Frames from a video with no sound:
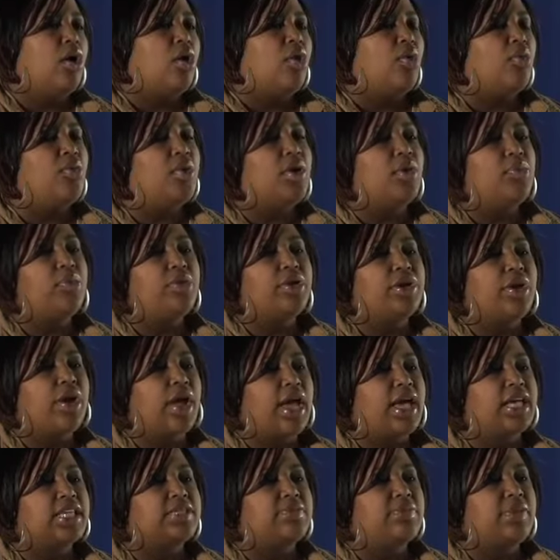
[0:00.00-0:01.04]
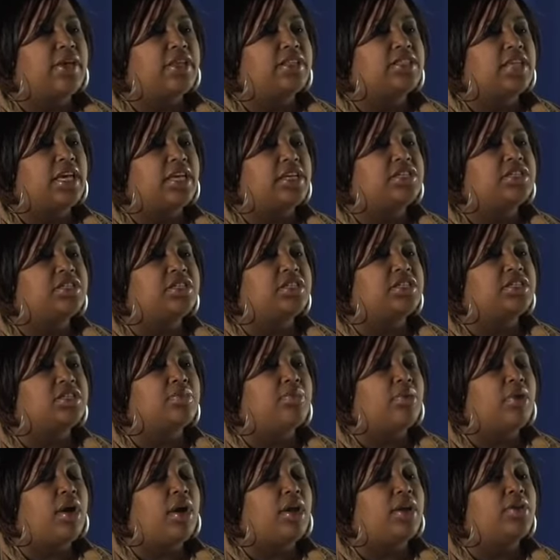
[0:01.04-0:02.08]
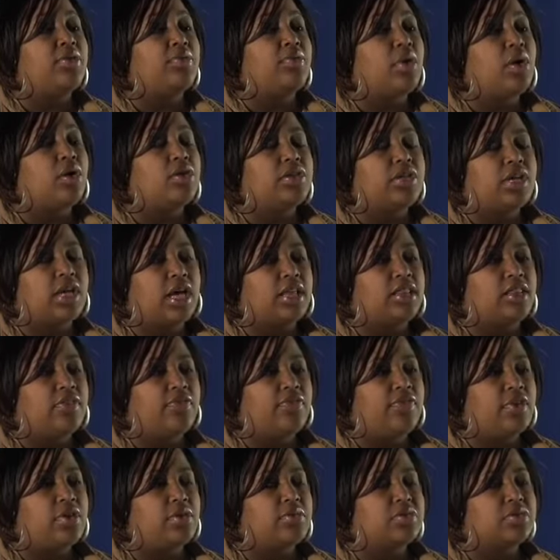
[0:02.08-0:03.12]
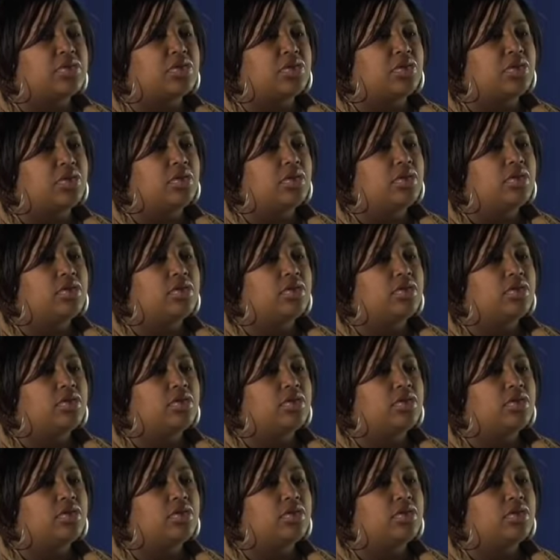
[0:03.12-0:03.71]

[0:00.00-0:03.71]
What were your expectations upon enrolling at the film school?